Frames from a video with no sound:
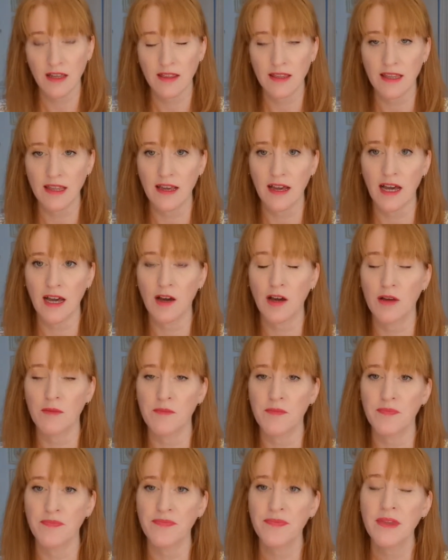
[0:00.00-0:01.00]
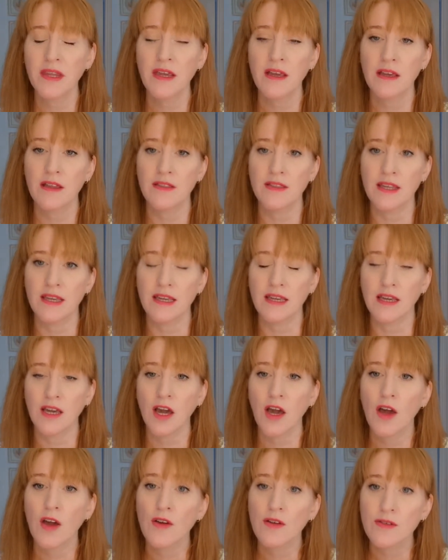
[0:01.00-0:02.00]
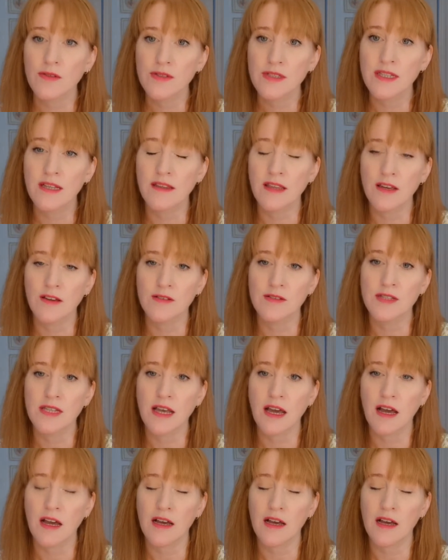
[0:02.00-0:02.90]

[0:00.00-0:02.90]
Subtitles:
the codes that those